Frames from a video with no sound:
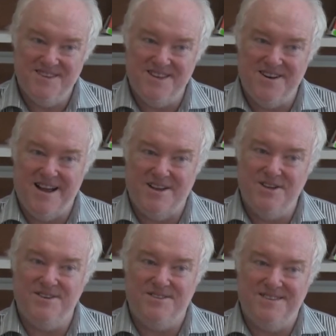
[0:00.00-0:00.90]
I
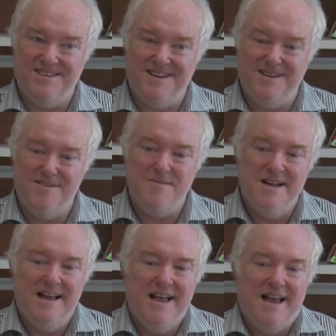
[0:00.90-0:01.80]
couldn't.
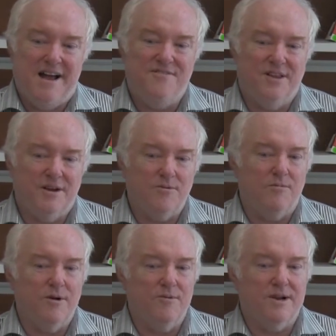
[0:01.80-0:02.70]
I feel like
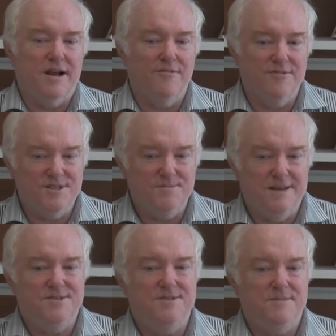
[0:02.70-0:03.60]
what recovery has
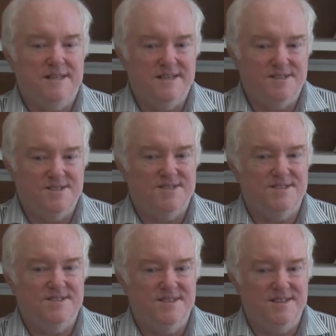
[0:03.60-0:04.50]
meant to me is